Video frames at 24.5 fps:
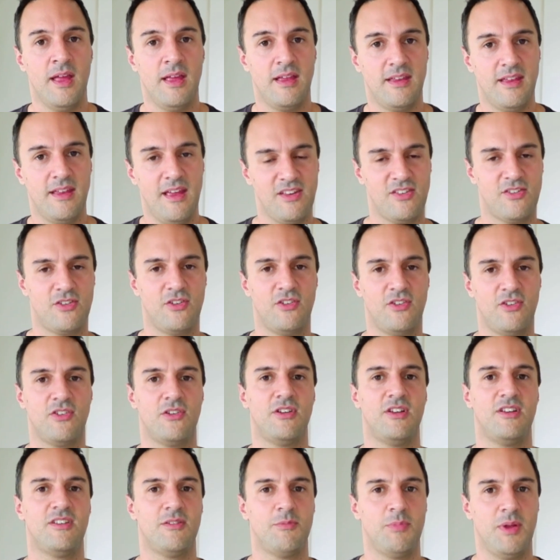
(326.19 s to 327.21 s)
Yes, you do
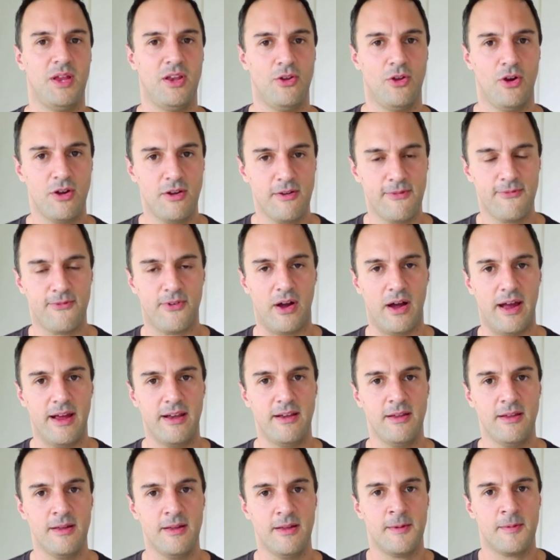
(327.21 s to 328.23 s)
need to be
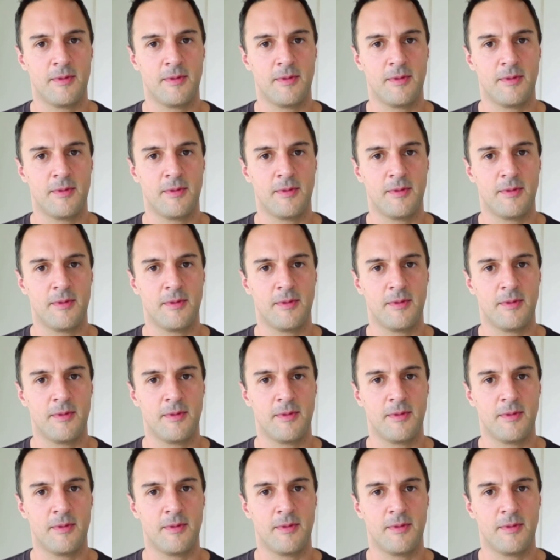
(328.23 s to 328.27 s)
notified,